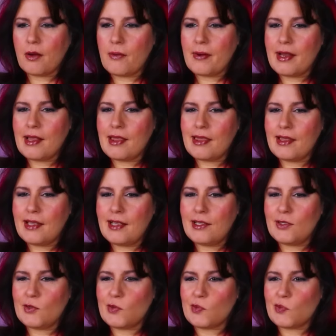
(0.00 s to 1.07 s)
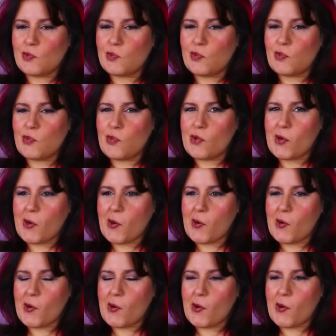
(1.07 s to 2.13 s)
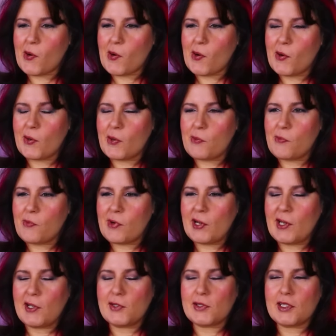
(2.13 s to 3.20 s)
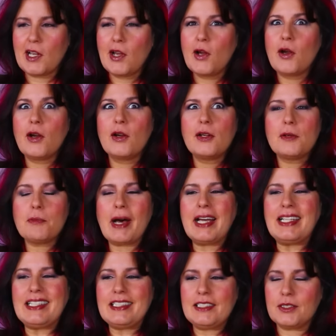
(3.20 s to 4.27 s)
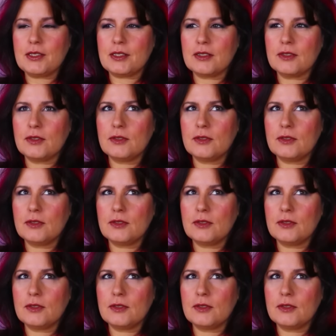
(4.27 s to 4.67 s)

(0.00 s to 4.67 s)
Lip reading: the release record? Grr, the release. Police.